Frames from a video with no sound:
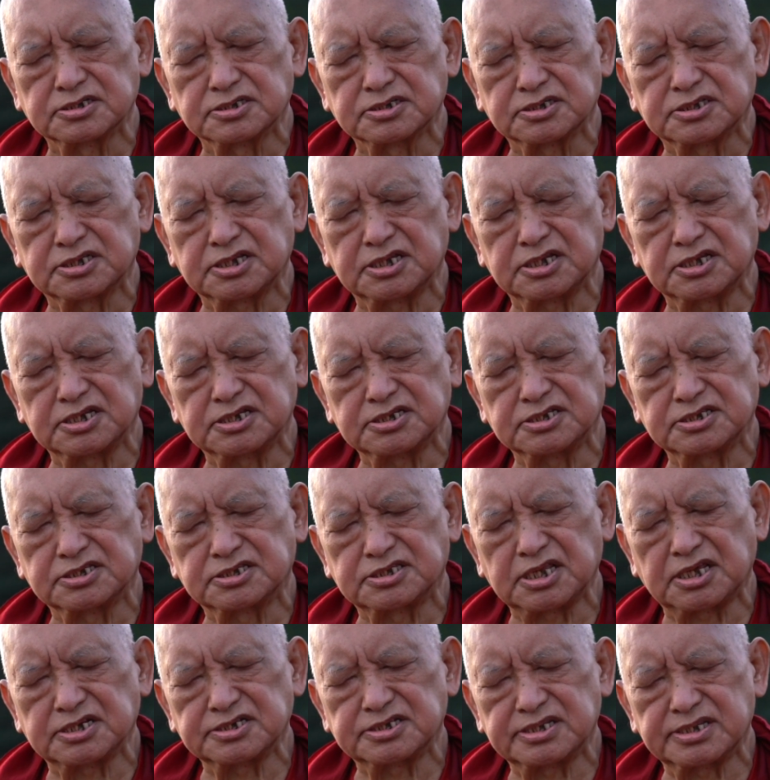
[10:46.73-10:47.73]
the
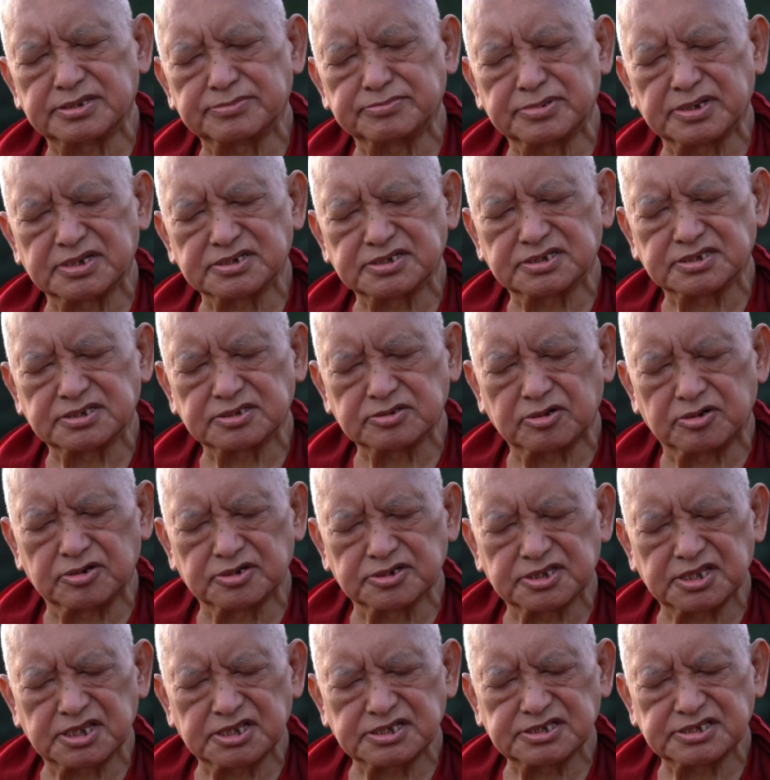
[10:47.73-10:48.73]
sentient beings,
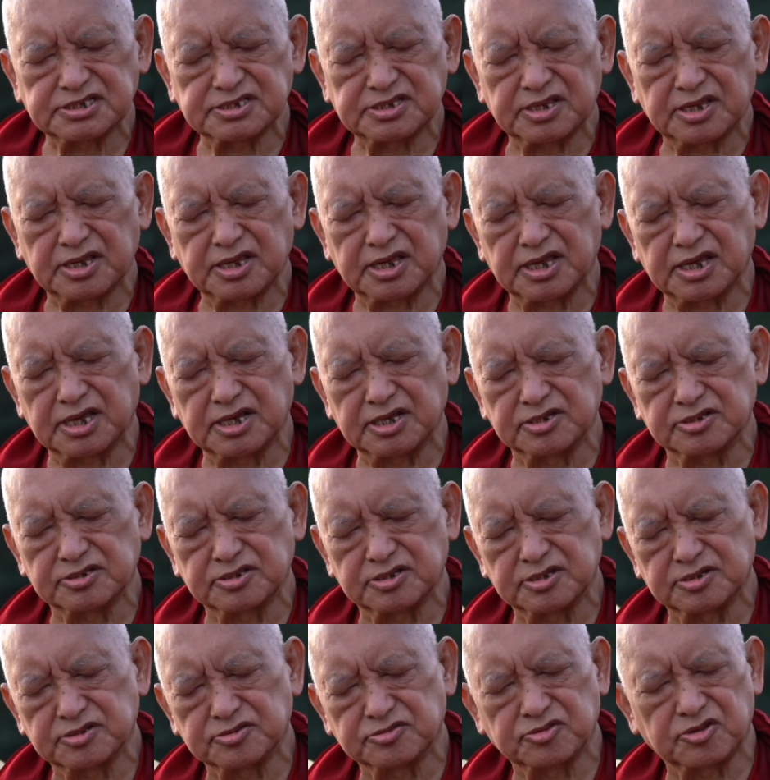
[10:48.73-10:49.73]
all these
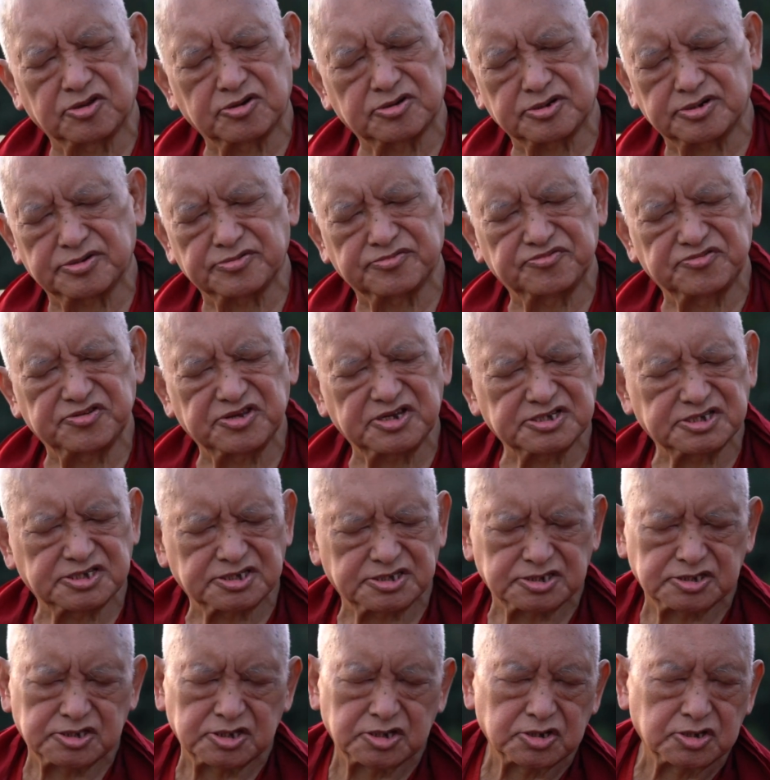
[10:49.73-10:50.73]
uh, normal
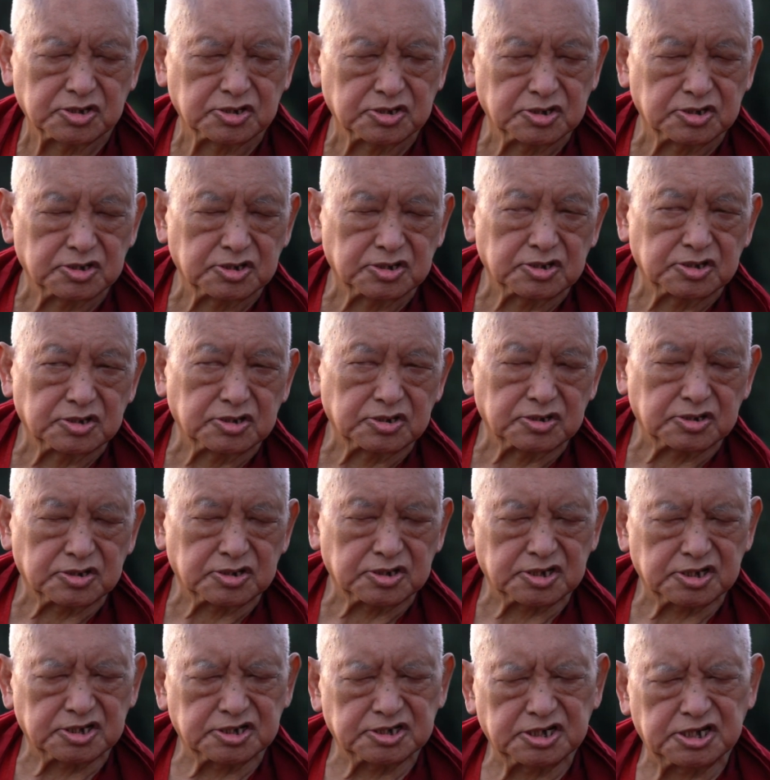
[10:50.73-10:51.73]
fish,
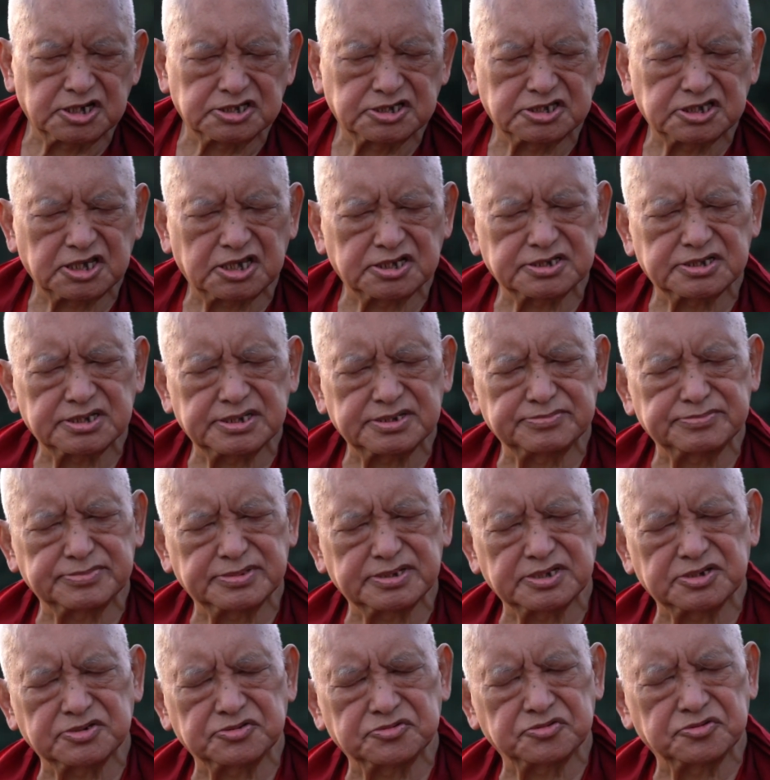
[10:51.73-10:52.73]
any sentient
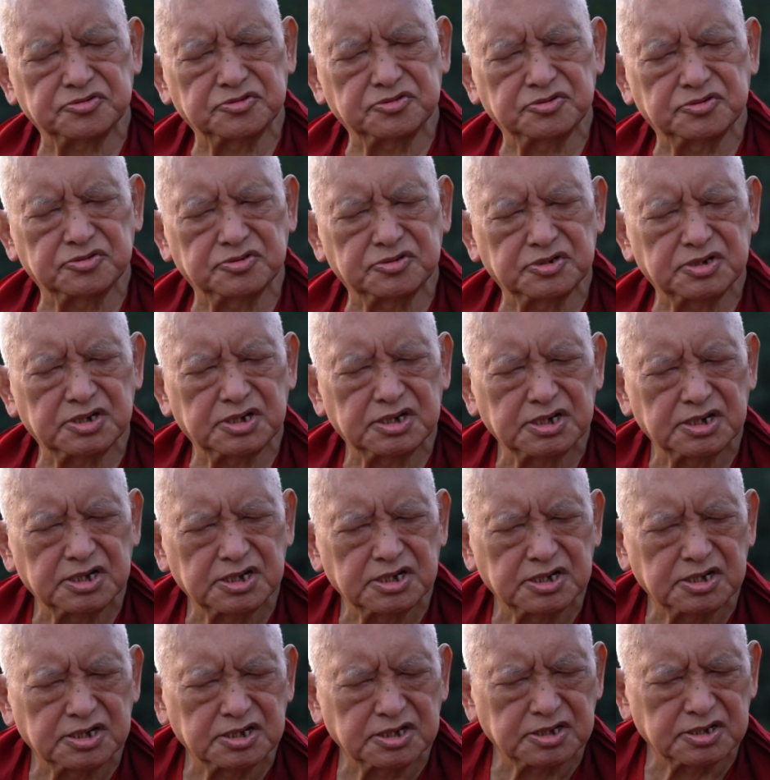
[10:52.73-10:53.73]
being who
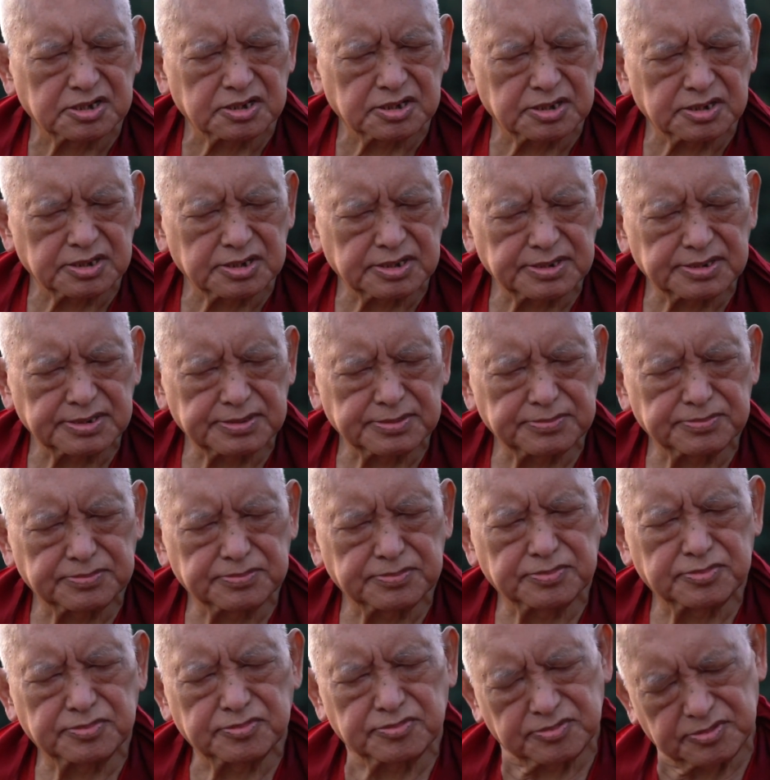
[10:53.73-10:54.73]
Uh,
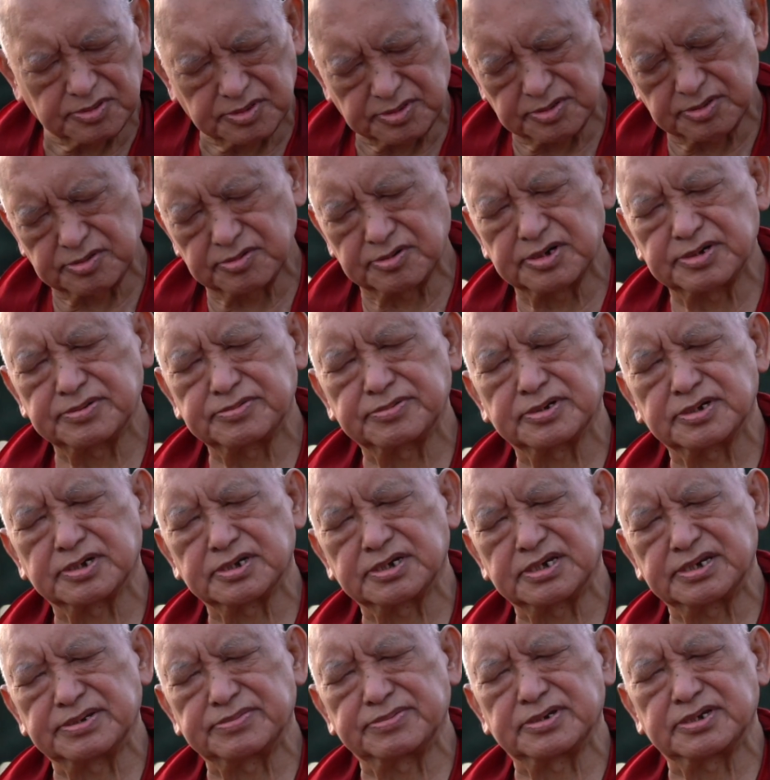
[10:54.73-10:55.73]

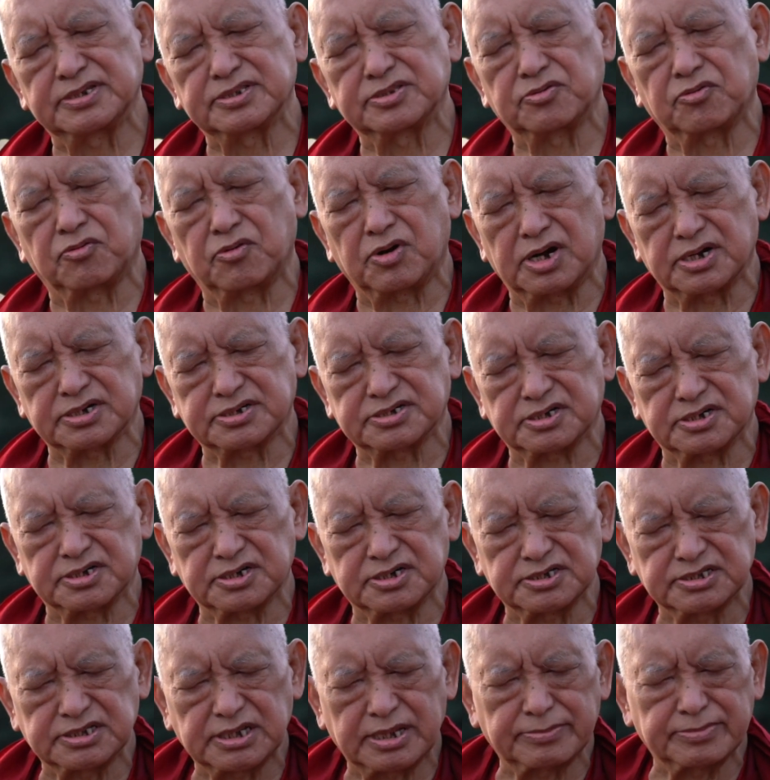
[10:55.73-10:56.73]
living, living in the water,
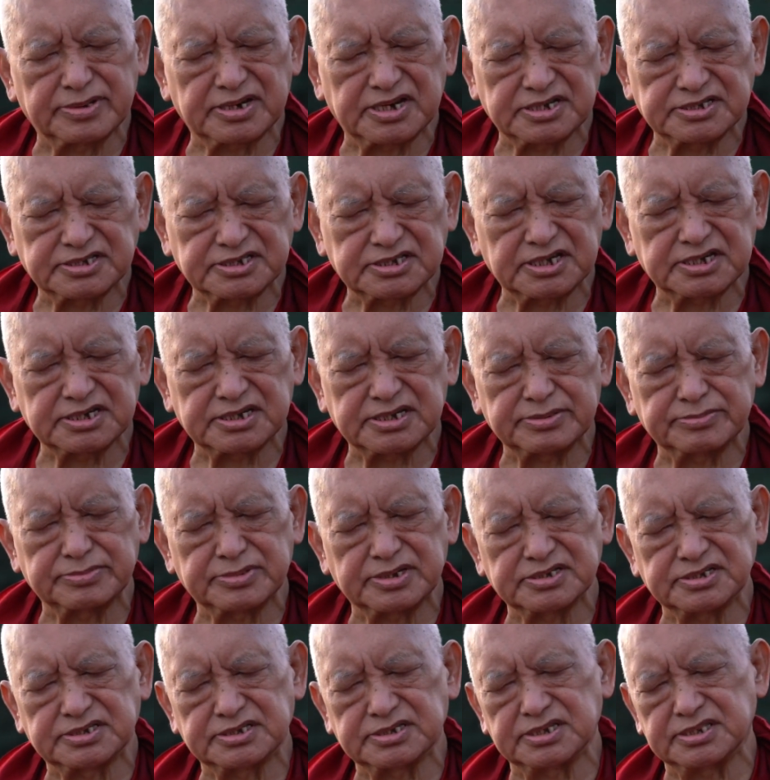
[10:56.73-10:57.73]
numberless sentient
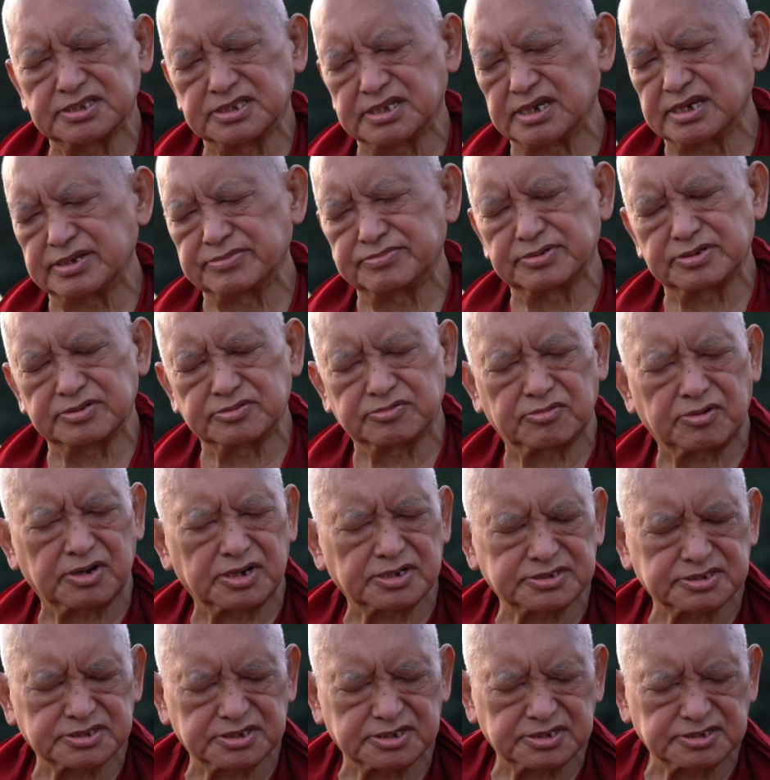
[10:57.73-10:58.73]
beings in the living
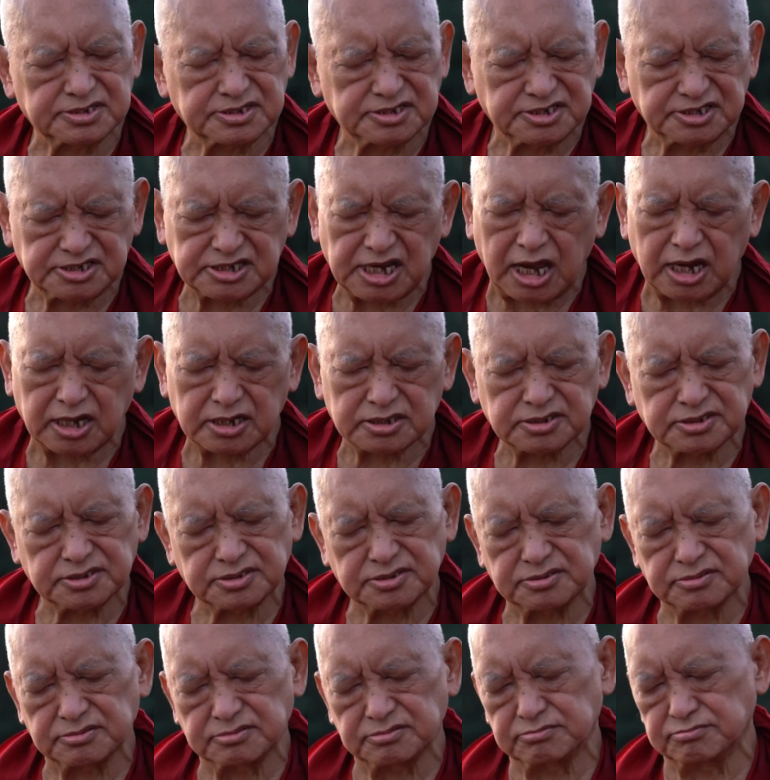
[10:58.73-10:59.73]
water,
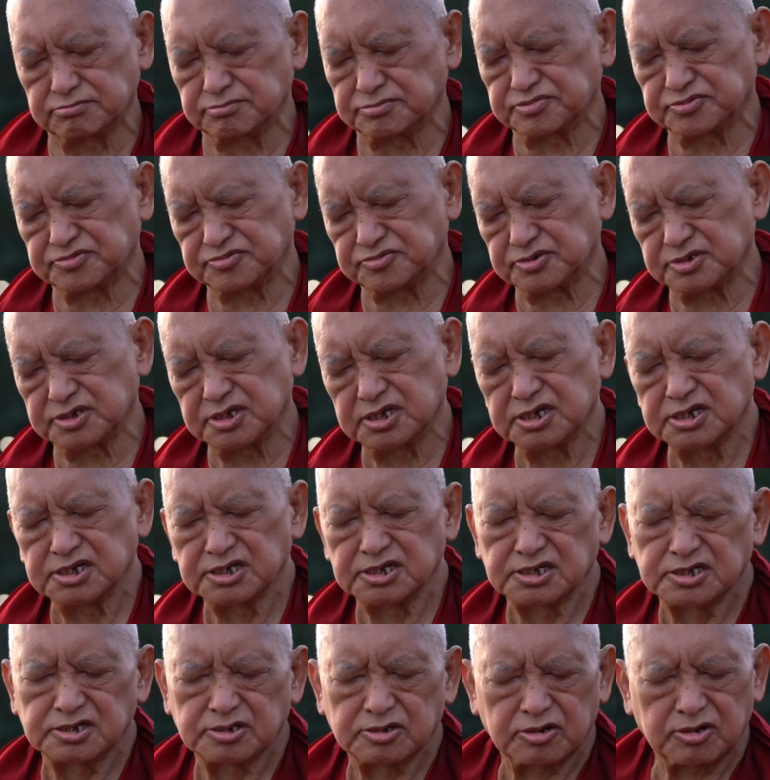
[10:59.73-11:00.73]
sharks, um,
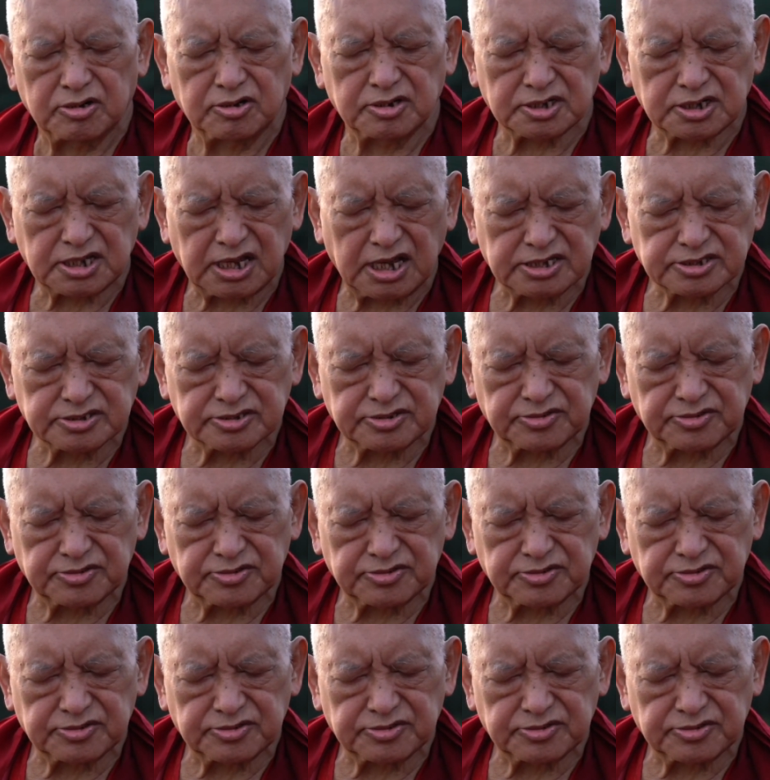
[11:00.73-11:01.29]
all kinds